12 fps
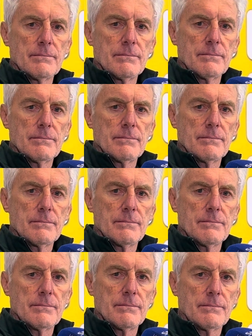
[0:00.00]

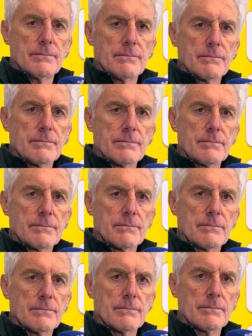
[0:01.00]

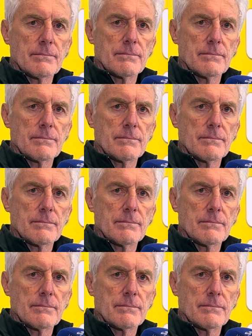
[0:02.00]
(no one is talking)